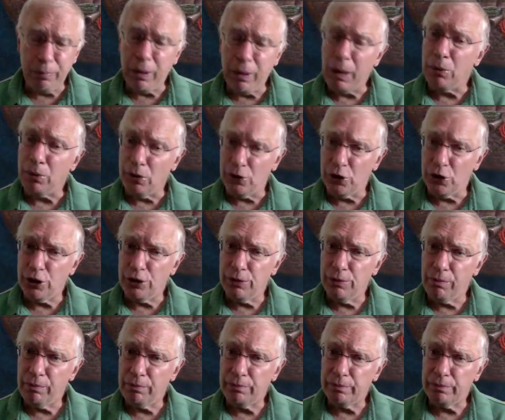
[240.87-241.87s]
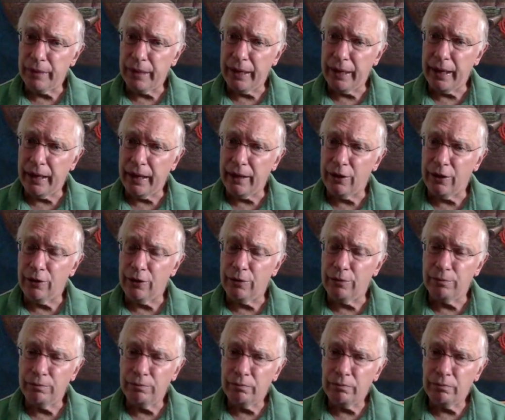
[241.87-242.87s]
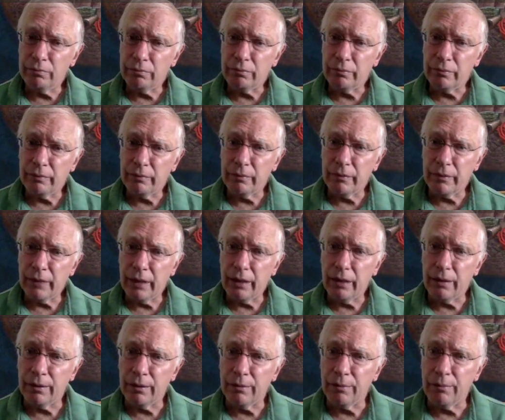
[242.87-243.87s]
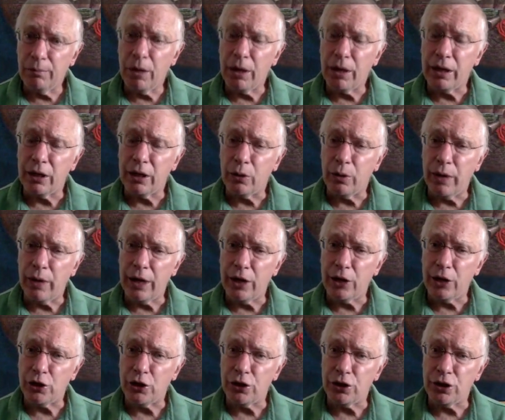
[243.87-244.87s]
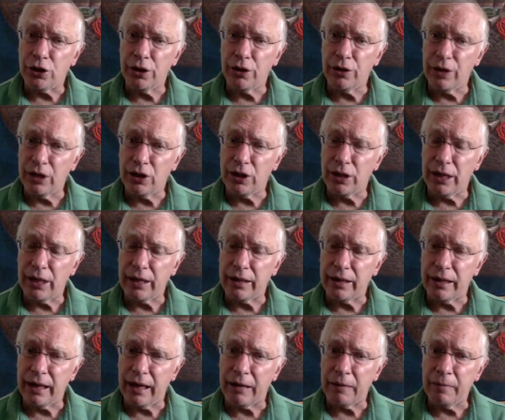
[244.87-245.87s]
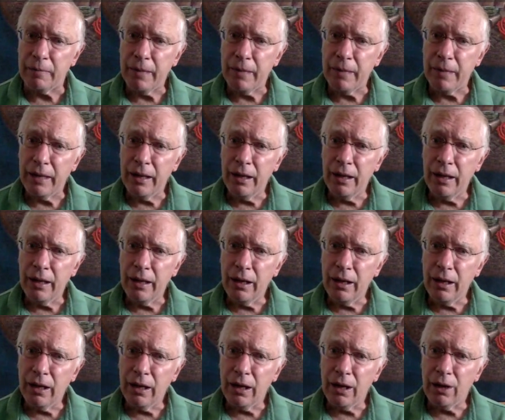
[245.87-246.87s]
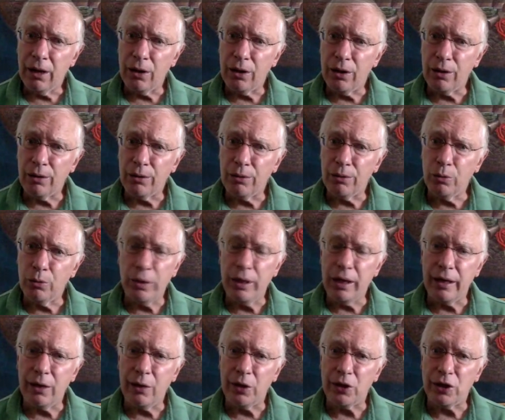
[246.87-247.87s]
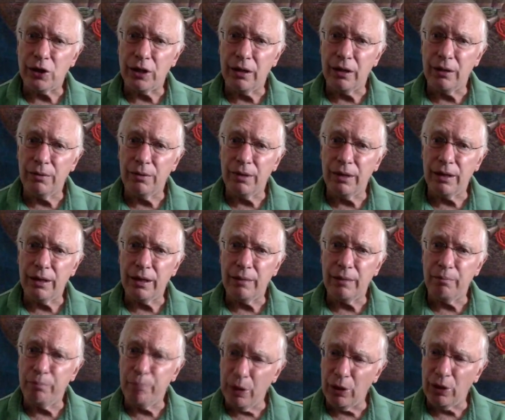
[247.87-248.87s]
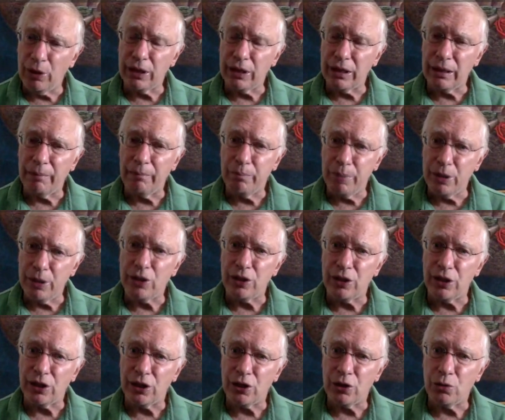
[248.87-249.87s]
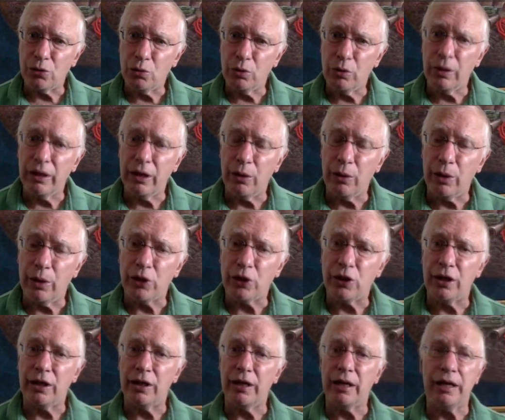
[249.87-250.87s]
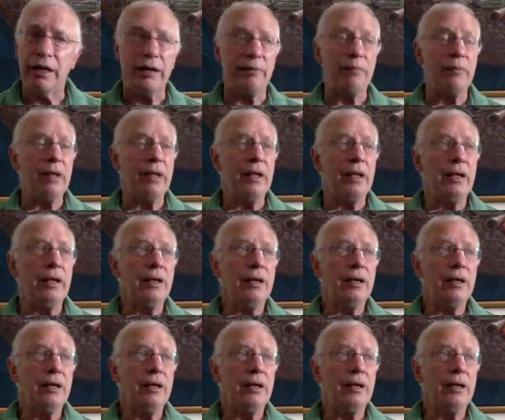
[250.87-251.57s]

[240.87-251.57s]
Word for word: bubbles and market crashes and things like that. We're not interested in building a business. We're interested in